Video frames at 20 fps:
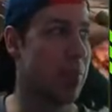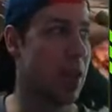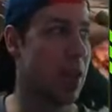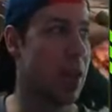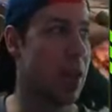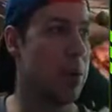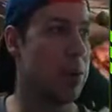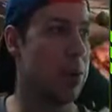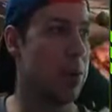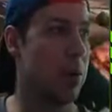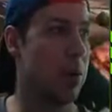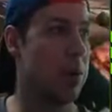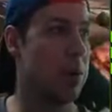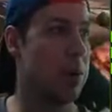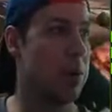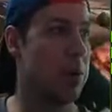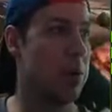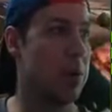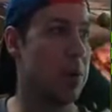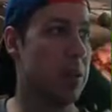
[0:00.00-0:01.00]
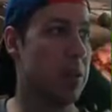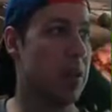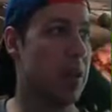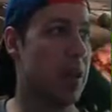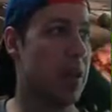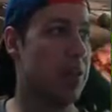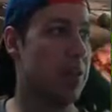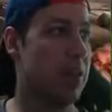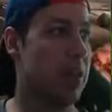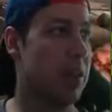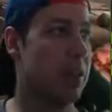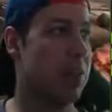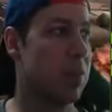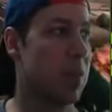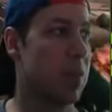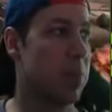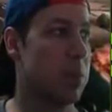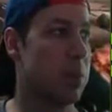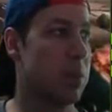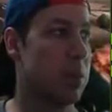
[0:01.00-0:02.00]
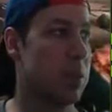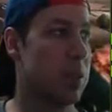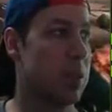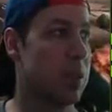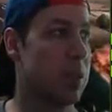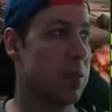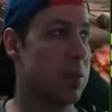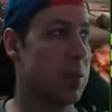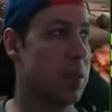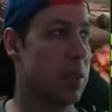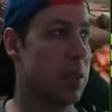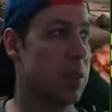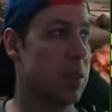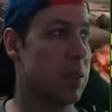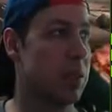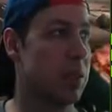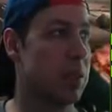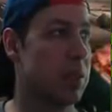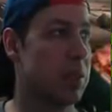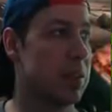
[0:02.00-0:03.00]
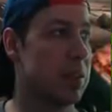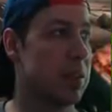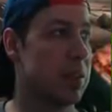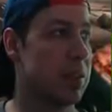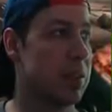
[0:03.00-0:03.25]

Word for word: I probably don't need to have 85%, to be honest.